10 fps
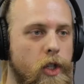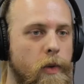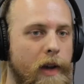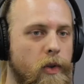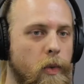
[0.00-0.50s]

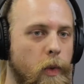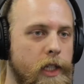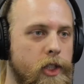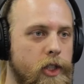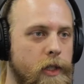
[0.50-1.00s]
you ever
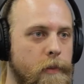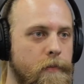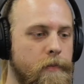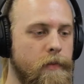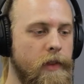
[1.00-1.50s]
wish
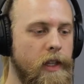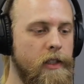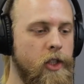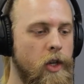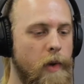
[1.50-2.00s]

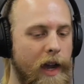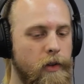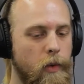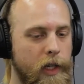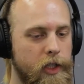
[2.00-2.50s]

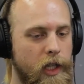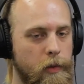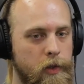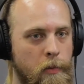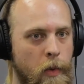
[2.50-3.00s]
there
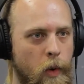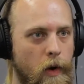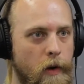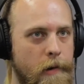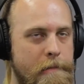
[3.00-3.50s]
was
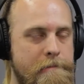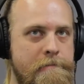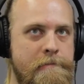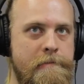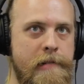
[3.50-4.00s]
more?
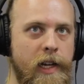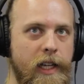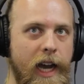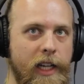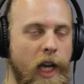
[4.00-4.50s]

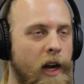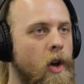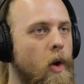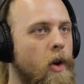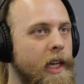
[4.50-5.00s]
Gosh, I don't
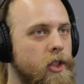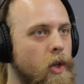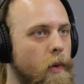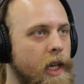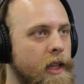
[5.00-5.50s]
know. Okay,
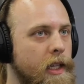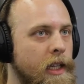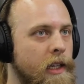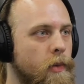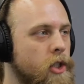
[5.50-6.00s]
so in
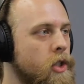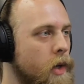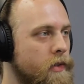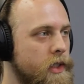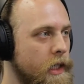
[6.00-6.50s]
the original
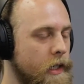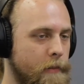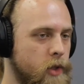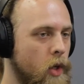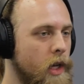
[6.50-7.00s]
UFC, and
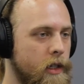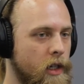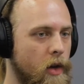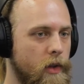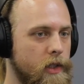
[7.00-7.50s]
I'm too young to
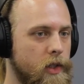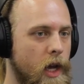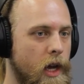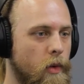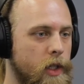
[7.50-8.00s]
know this,
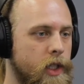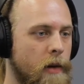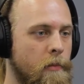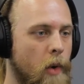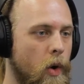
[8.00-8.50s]
was
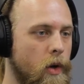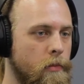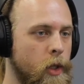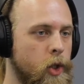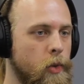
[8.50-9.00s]
there more
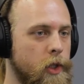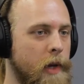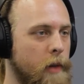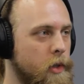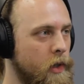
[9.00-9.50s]
mutual
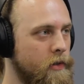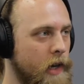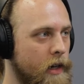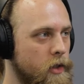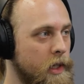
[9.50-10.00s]
respect between
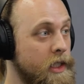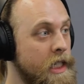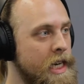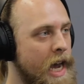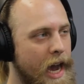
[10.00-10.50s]
fighters? Because
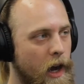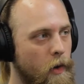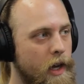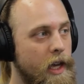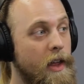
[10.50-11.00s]

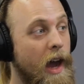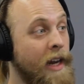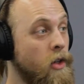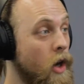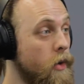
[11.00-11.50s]
now
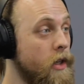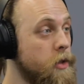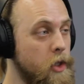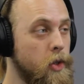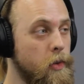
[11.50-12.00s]
I know there's
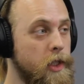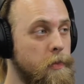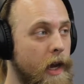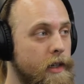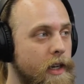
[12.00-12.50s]
mutual
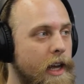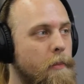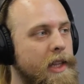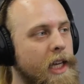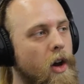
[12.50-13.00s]
respect,
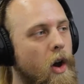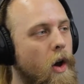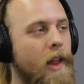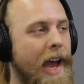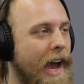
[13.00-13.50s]
but they
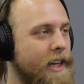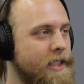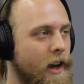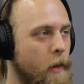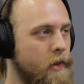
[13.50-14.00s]
all act
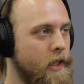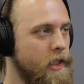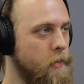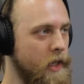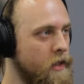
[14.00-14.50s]
up
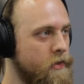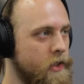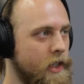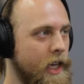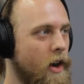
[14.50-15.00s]
these
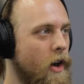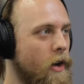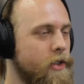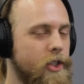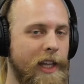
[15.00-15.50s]
beefs. They
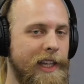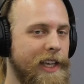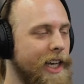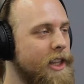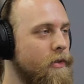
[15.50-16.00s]
all so that they
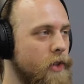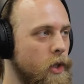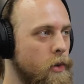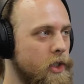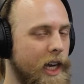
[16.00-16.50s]
get the
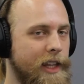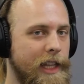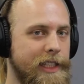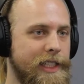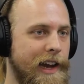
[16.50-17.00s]
views, and I think
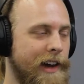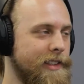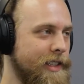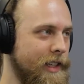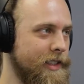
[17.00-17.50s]
that's
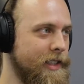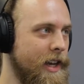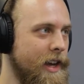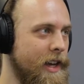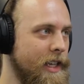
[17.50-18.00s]
nonsense.
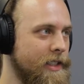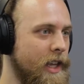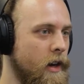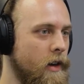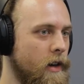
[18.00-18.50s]
Is there?